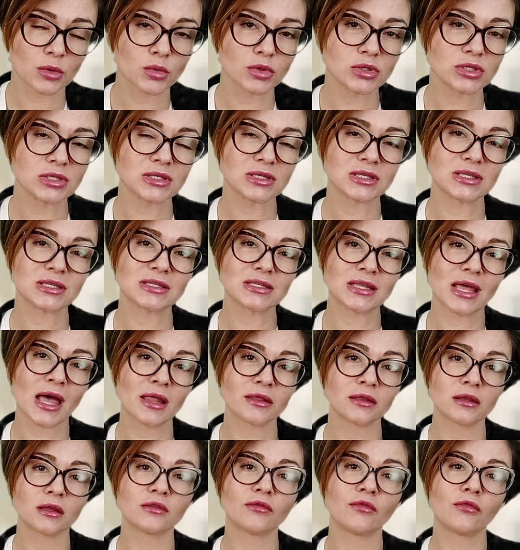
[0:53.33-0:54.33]
which is the
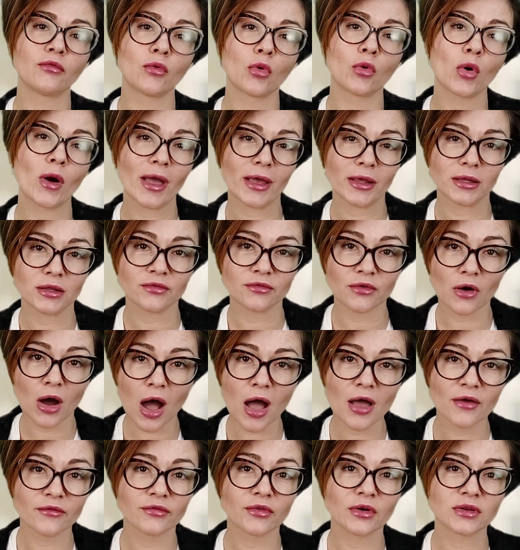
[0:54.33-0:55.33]
standard
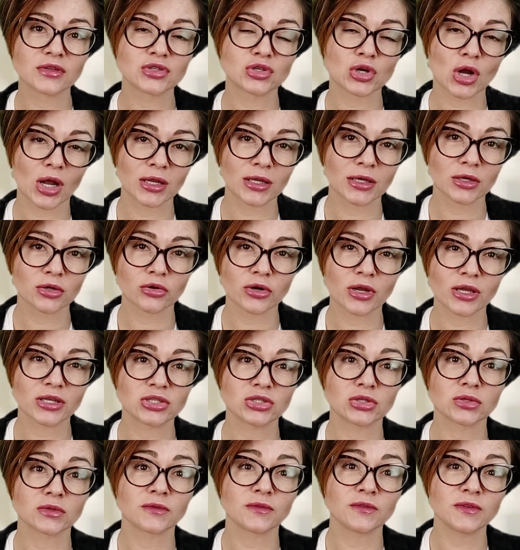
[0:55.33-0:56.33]
485 Australian
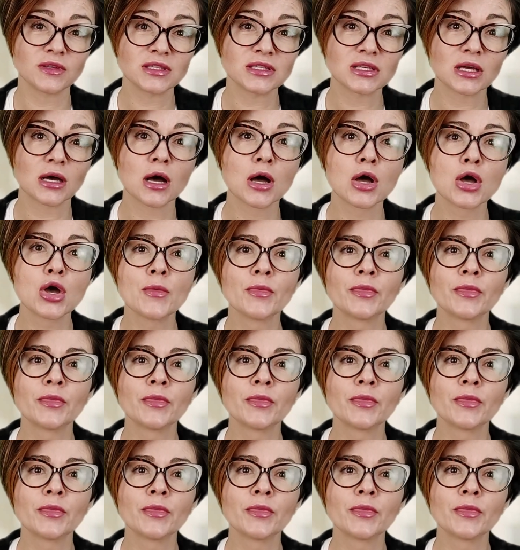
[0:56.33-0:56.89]
graduate visa,